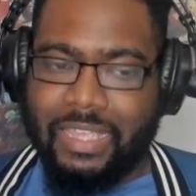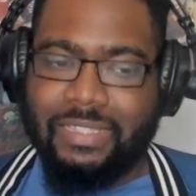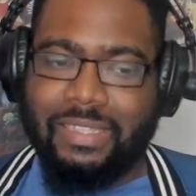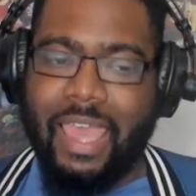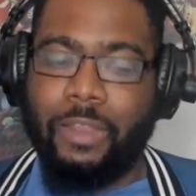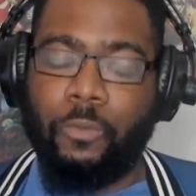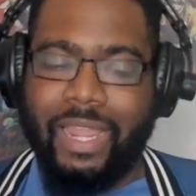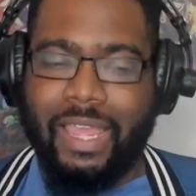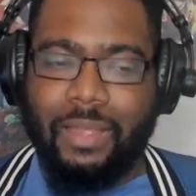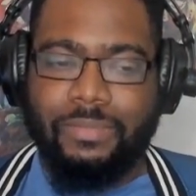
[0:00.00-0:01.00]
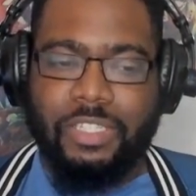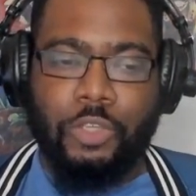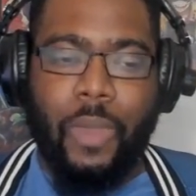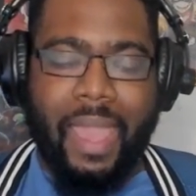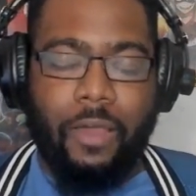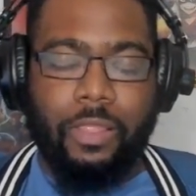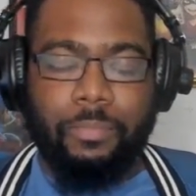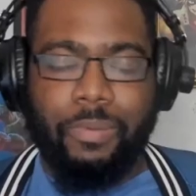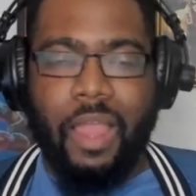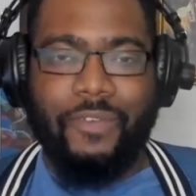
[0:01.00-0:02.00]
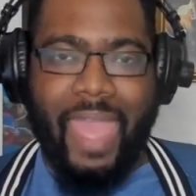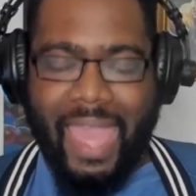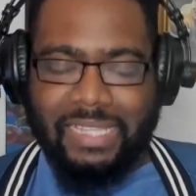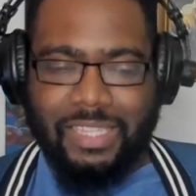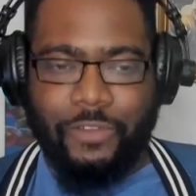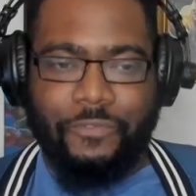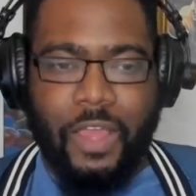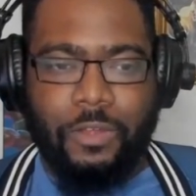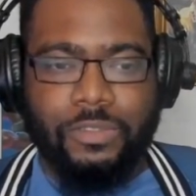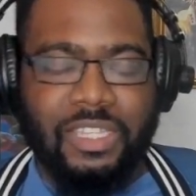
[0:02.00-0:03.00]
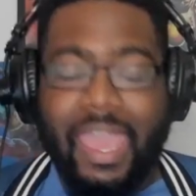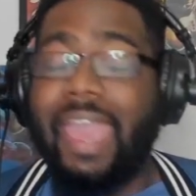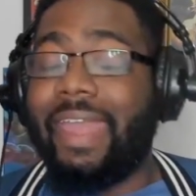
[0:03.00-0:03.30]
is that when it comes to how Labrava hacks their phones,